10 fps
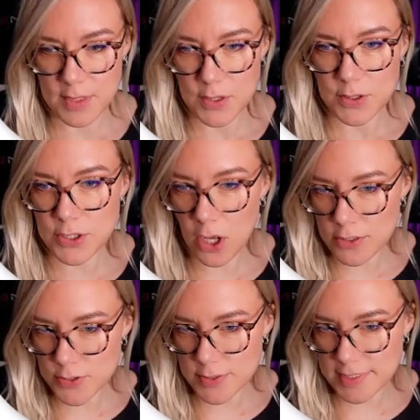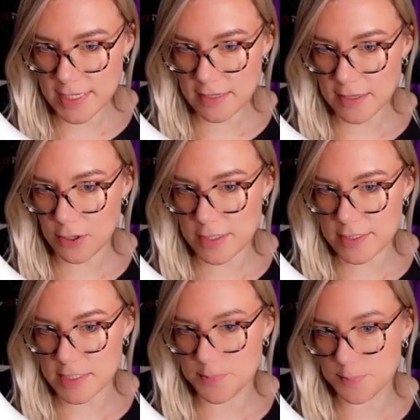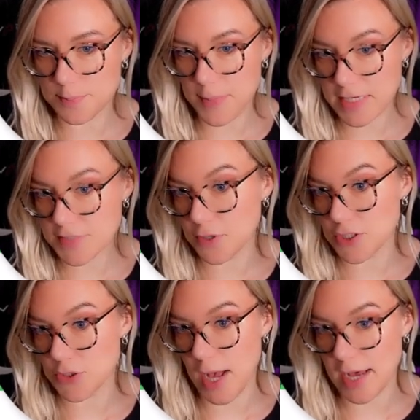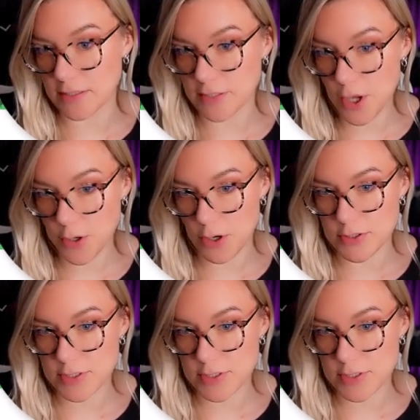You can also see there is a space for us to add a logo.